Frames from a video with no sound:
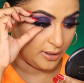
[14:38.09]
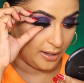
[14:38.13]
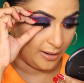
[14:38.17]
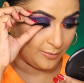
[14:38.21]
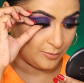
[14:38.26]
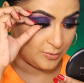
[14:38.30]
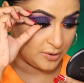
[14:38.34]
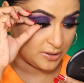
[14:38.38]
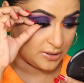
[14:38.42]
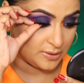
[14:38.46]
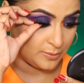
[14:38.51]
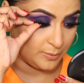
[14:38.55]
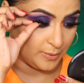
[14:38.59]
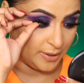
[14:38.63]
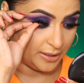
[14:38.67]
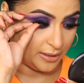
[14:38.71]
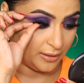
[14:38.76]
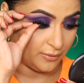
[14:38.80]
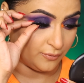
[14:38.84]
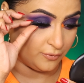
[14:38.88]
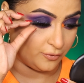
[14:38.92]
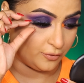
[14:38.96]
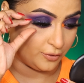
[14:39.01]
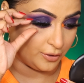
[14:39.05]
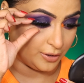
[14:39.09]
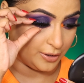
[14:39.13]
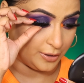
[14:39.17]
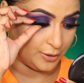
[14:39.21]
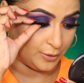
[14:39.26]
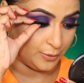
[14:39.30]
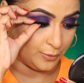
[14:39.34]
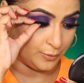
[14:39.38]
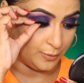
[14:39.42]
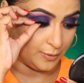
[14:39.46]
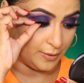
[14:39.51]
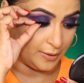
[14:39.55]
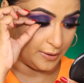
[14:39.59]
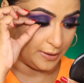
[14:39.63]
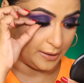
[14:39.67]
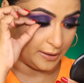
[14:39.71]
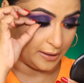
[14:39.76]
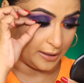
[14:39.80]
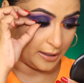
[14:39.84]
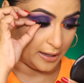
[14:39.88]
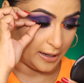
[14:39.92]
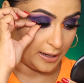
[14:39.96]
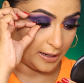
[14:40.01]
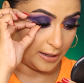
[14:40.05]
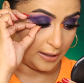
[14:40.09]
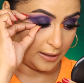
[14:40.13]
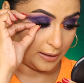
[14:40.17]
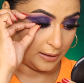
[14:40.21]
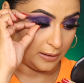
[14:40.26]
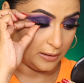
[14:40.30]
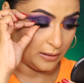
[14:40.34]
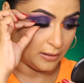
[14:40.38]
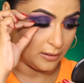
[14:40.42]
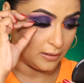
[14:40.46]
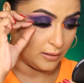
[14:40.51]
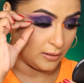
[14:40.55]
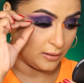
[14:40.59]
I'm just waiting for it to dry.